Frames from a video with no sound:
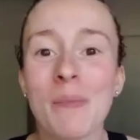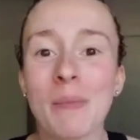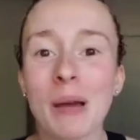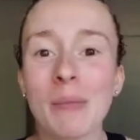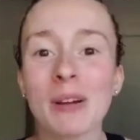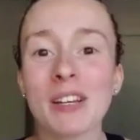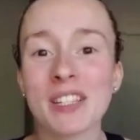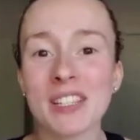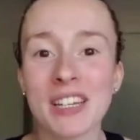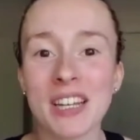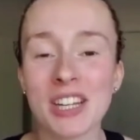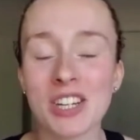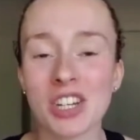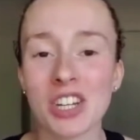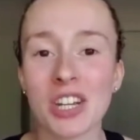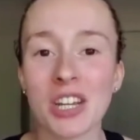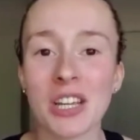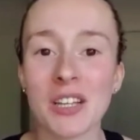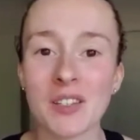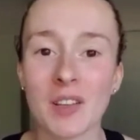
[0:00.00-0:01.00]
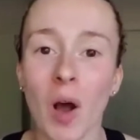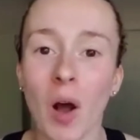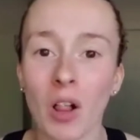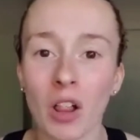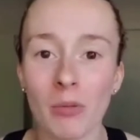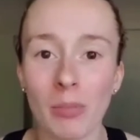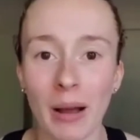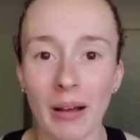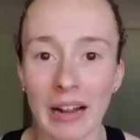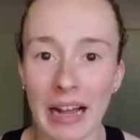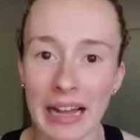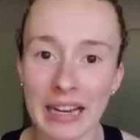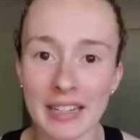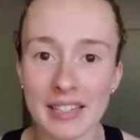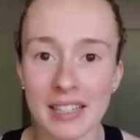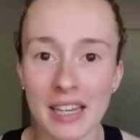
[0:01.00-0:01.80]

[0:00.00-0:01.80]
My presentation is all about how to